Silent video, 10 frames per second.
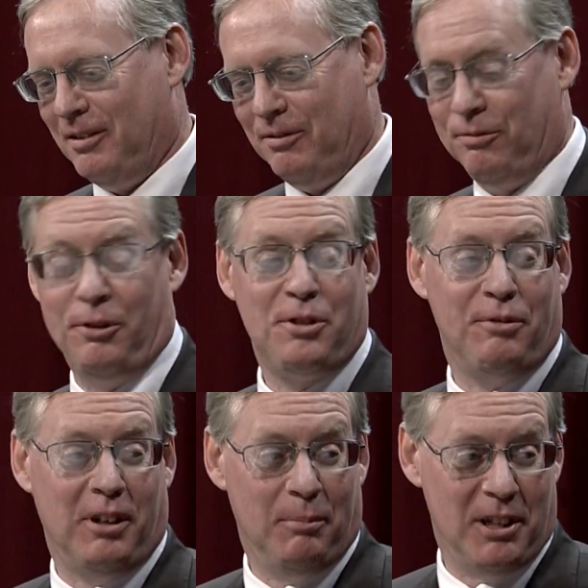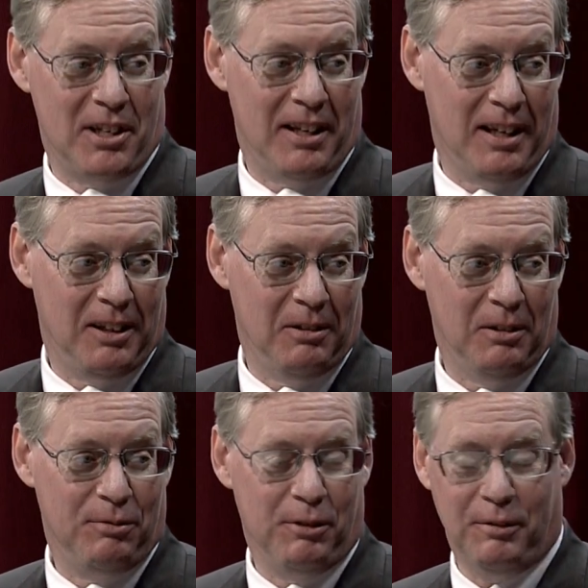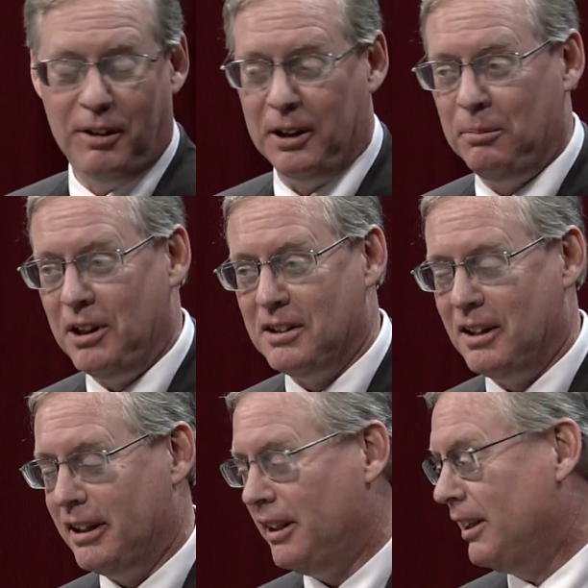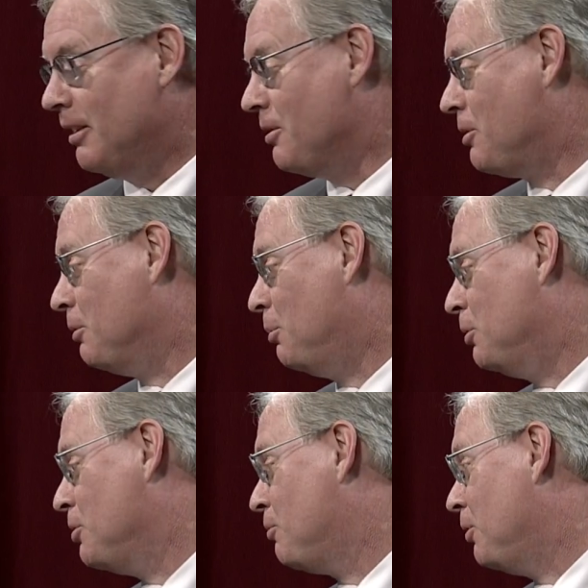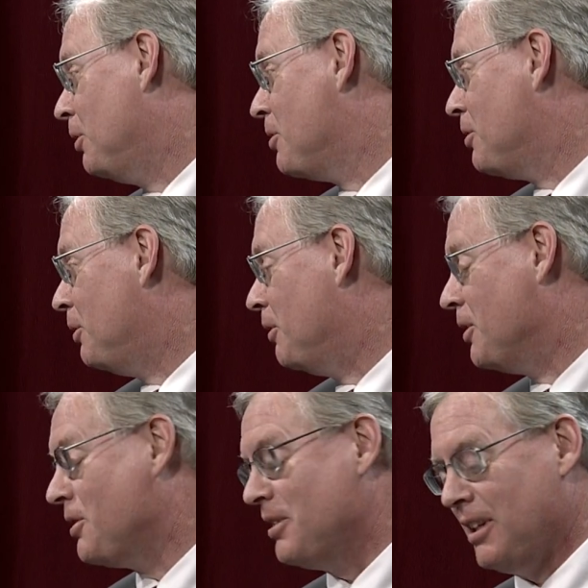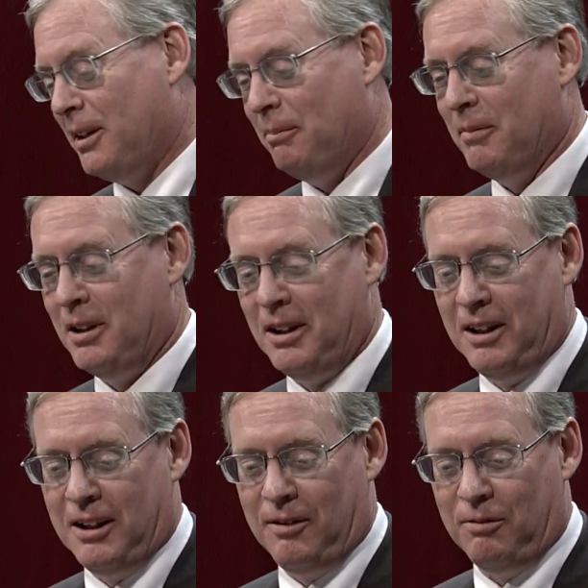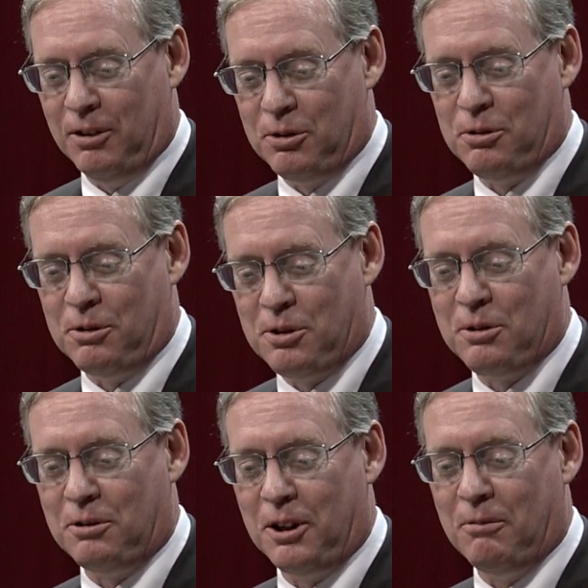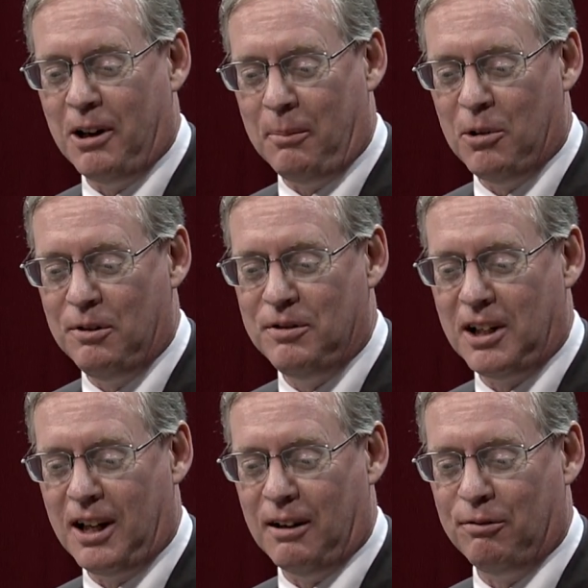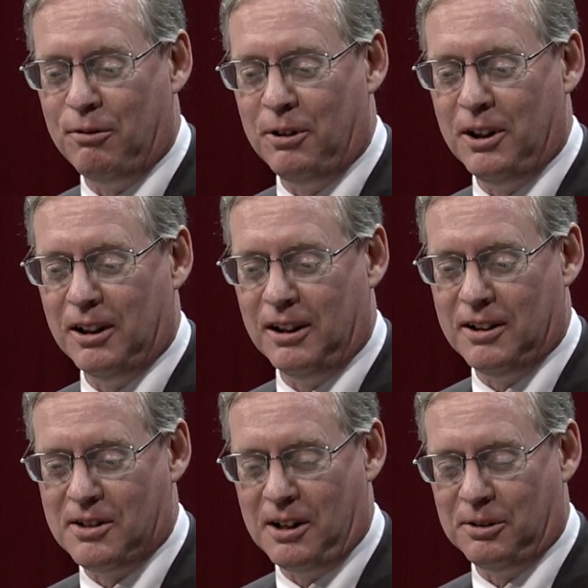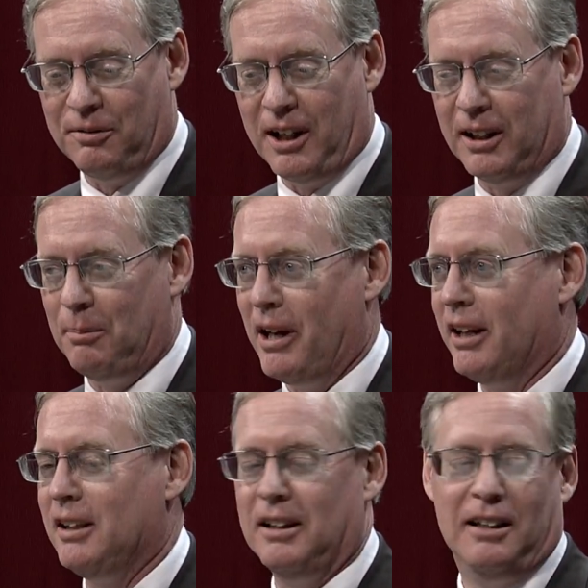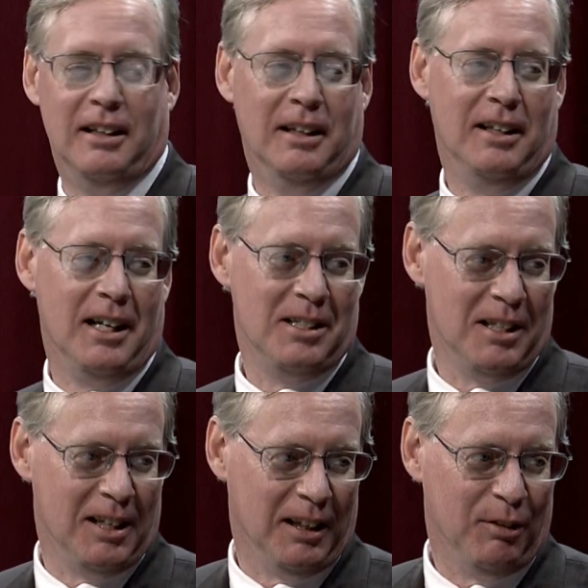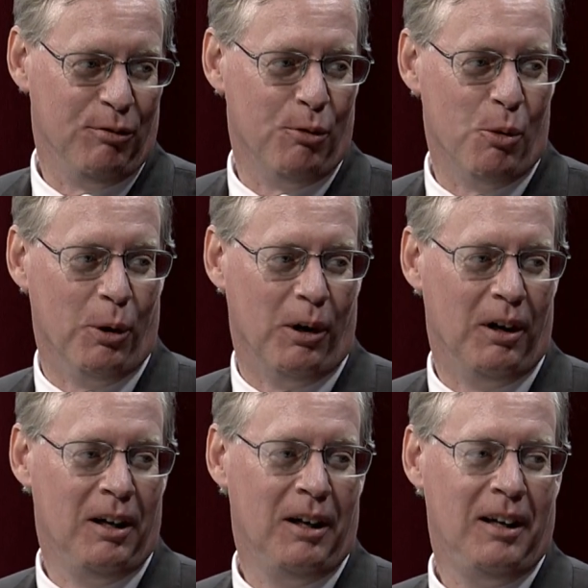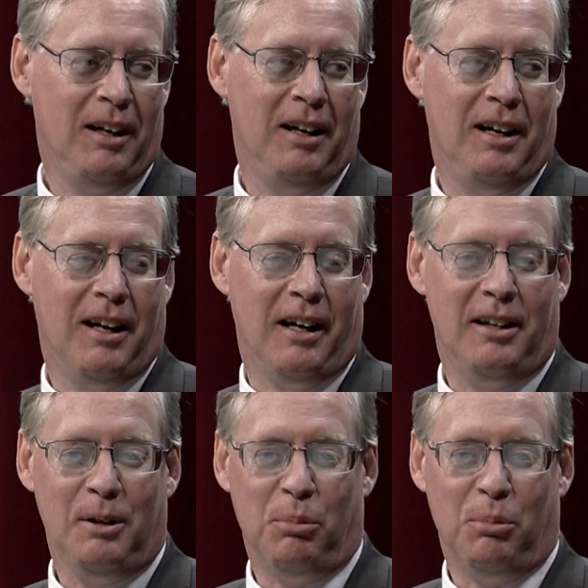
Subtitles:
first of all, let me say thank you, Lou, for inviting me tonight, and also Bruce for your service. Real short story, when I moved to California in the Central Valley back in 1994, I think